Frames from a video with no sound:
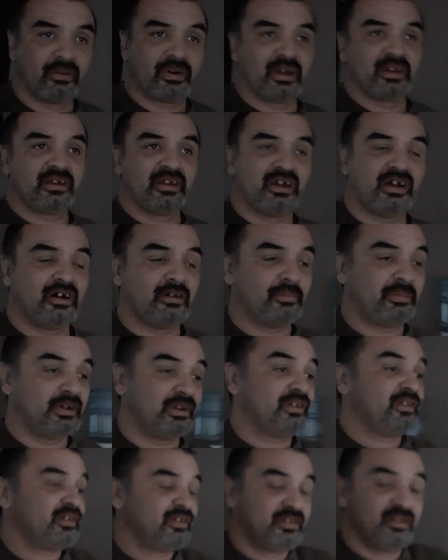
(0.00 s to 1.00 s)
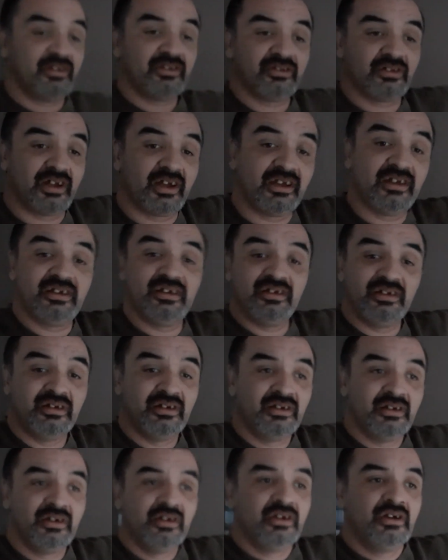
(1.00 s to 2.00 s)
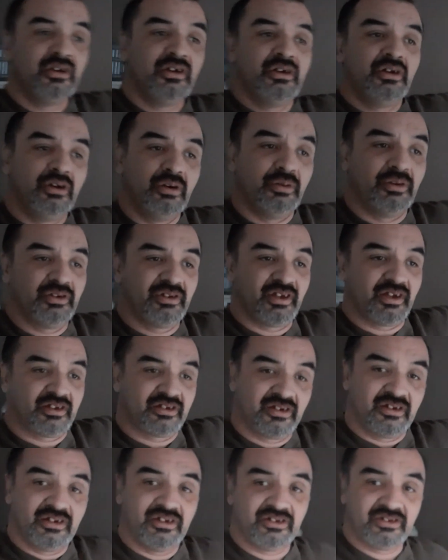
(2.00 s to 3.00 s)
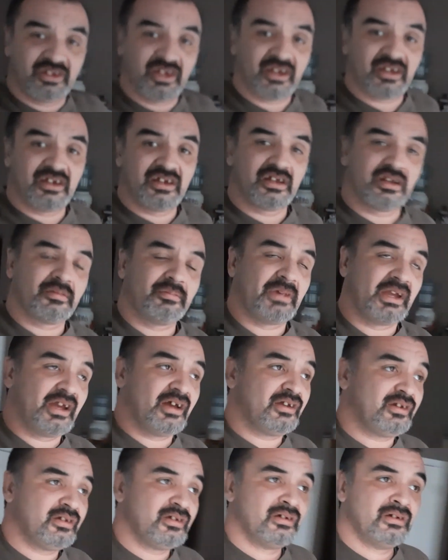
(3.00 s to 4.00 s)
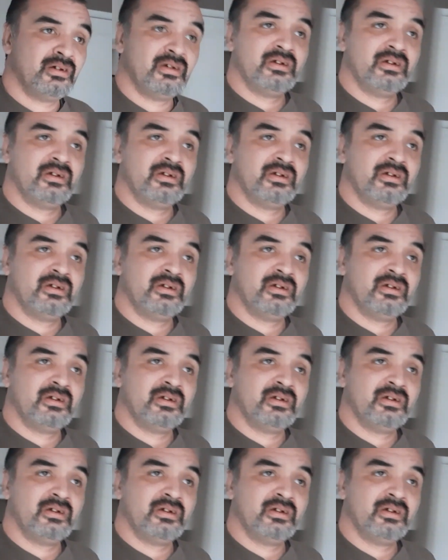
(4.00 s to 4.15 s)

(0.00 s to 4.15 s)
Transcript: right now, but this lady, who is like his second in command,